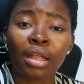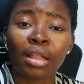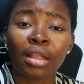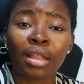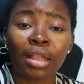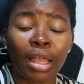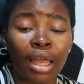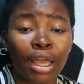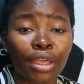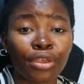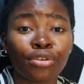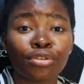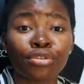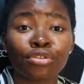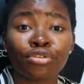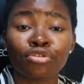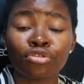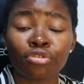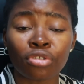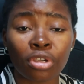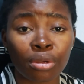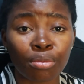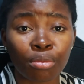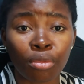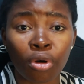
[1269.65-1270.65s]
that you
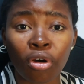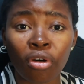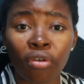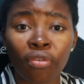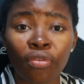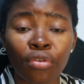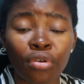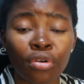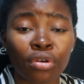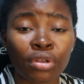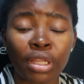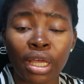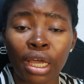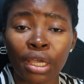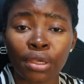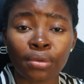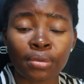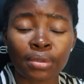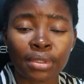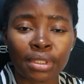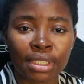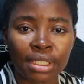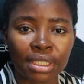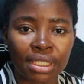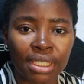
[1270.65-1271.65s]
dream of or that
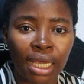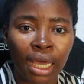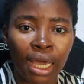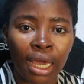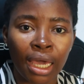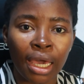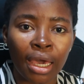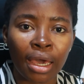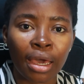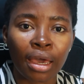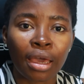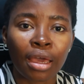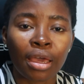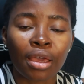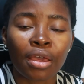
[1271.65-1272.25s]
you desire